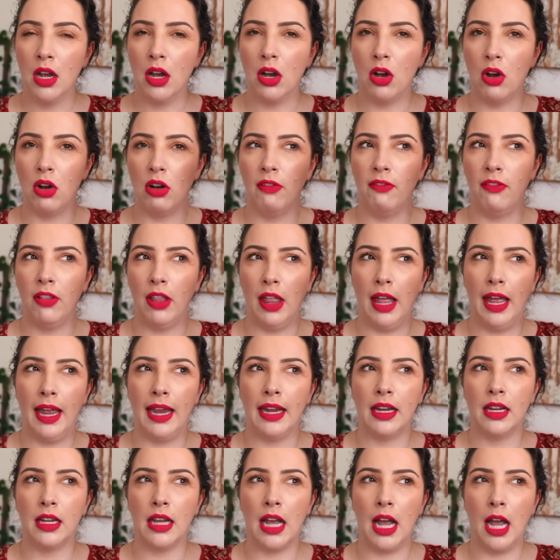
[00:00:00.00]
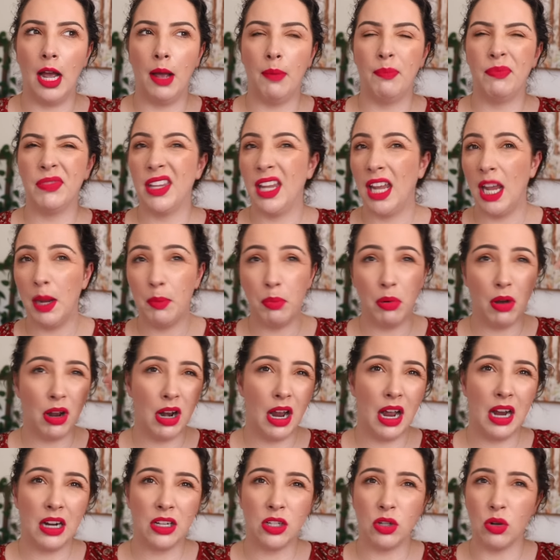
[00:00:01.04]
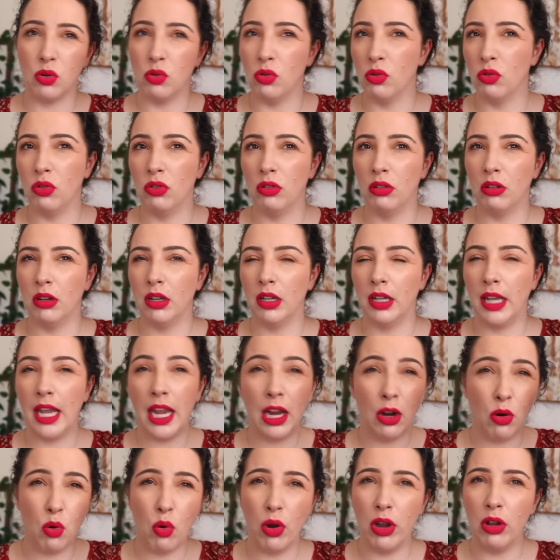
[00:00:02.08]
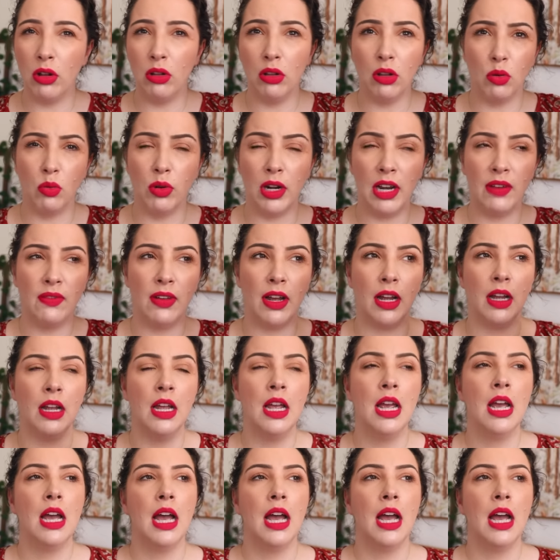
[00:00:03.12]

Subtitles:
of like hair product or hair oil or whatever,